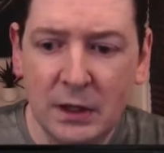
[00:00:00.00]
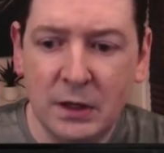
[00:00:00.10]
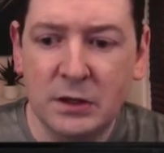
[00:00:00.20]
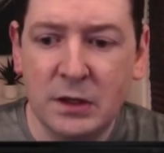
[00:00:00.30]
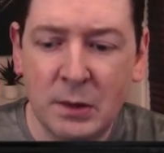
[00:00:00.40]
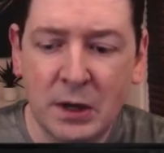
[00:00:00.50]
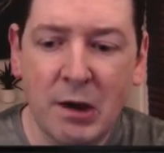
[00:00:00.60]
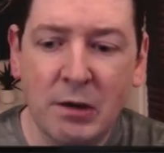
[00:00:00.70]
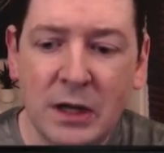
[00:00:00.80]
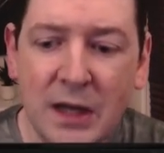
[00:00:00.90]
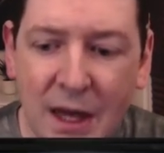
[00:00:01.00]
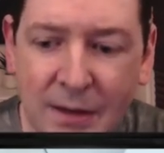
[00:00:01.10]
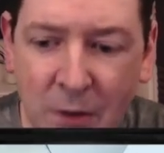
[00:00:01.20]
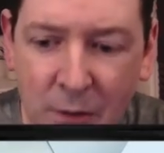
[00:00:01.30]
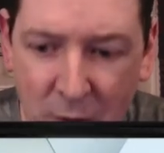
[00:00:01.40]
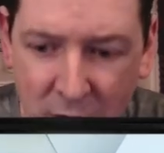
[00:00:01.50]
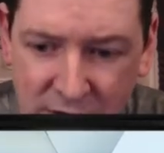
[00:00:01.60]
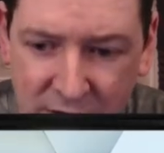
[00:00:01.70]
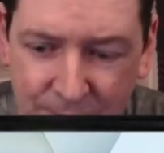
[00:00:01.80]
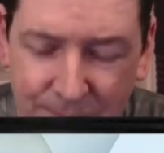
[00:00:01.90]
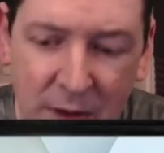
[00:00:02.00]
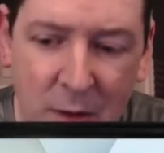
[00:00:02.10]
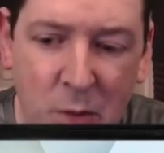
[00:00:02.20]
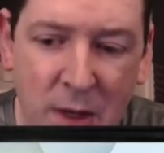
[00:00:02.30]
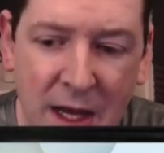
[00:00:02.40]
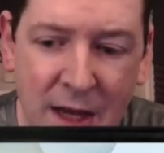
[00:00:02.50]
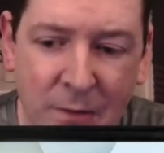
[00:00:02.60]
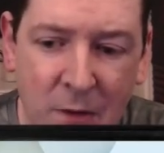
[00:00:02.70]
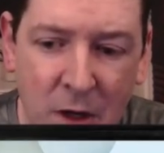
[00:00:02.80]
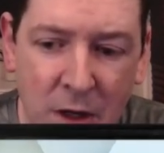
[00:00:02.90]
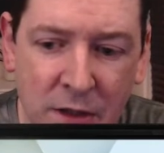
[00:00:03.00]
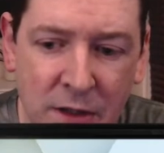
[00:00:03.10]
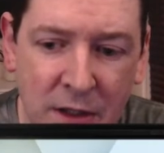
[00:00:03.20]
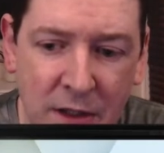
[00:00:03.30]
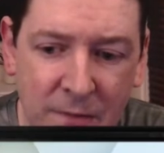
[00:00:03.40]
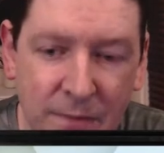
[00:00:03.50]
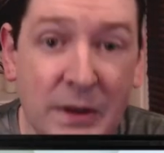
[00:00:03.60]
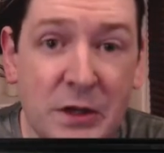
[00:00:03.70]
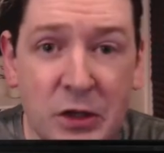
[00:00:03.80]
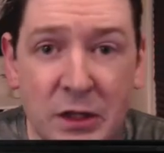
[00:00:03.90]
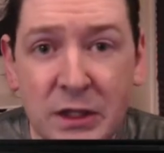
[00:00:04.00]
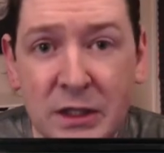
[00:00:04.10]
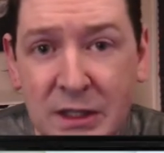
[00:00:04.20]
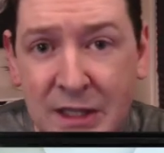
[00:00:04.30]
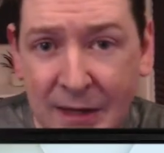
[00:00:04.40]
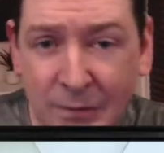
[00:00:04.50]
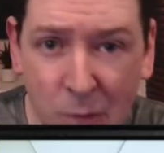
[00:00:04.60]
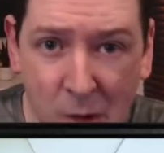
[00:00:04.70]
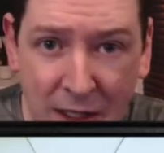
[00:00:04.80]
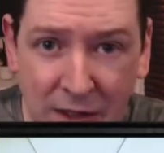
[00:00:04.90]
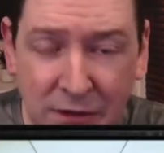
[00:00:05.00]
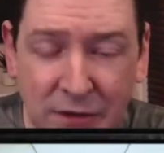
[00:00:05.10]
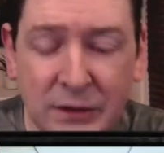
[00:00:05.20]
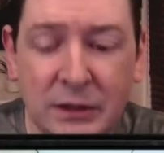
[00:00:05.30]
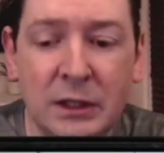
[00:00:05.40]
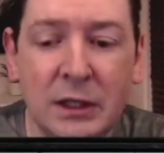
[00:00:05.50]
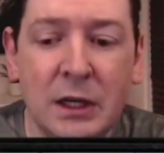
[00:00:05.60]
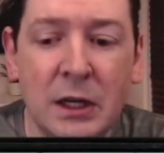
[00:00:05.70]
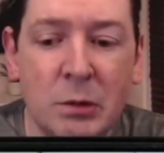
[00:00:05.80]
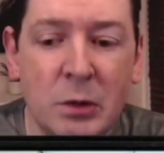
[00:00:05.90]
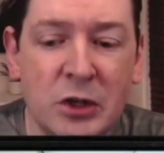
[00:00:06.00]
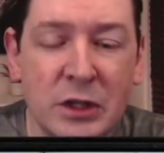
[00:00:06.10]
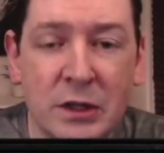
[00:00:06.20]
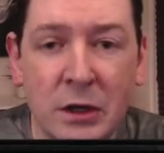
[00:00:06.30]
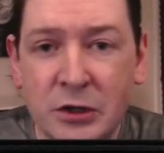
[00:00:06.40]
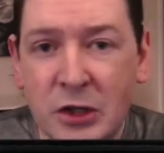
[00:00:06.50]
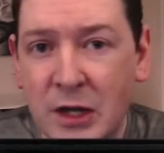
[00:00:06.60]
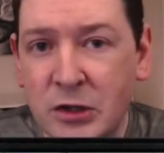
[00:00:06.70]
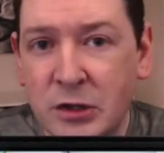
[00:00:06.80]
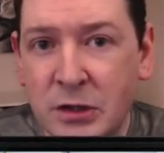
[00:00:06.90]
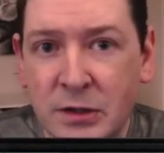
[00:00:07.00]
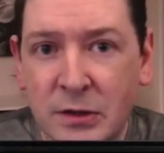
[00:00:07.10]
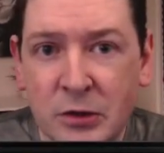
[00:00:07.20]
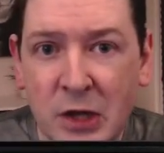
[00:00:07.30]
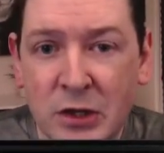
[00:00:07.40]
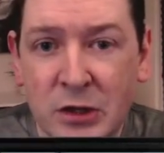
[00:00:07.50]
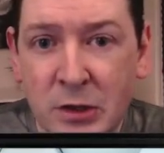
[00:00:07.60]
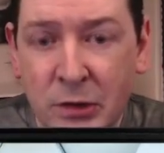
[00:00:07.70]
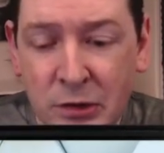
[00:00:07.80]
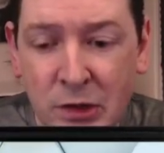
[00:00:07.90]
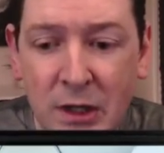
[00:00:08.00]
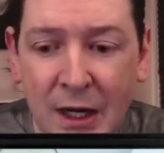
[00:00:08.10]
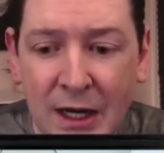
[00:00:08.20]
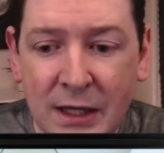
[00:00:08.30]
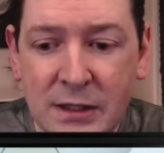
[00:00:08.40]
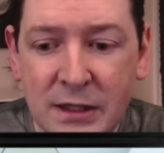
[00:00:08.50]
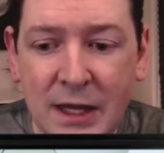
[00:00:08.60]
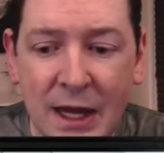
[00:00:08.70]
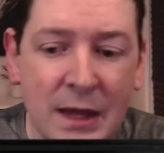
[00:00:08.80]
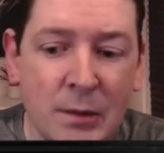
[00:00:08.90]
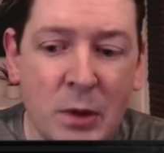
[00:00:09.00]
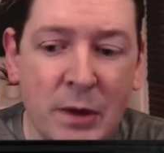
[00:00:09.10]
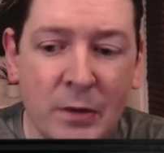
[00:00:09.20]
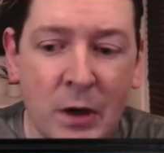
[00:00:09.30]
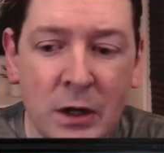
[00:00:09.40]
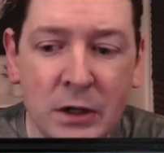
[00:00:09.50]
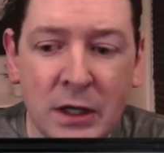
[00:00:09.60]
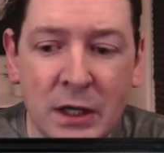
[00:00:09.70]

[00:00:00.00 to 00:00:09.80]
So we currently have got master. We have got feature dev1, which has got changes on 2 lines, and then we've got